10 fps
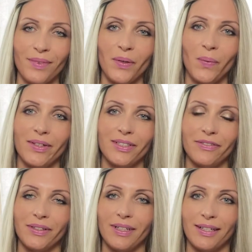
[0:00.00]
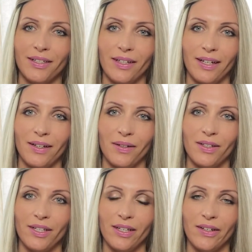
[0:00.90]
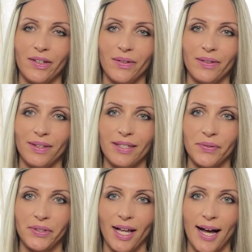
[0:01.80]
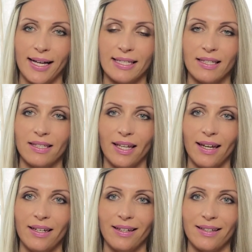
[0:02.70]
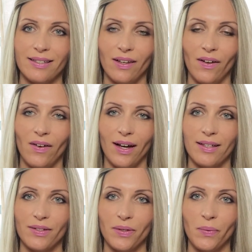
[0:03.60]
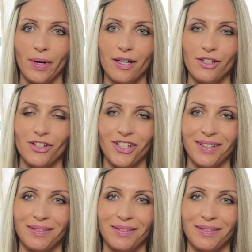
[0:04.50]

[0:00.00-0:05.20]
Wonderful, and you can continue in this relaxed state as long as you wish.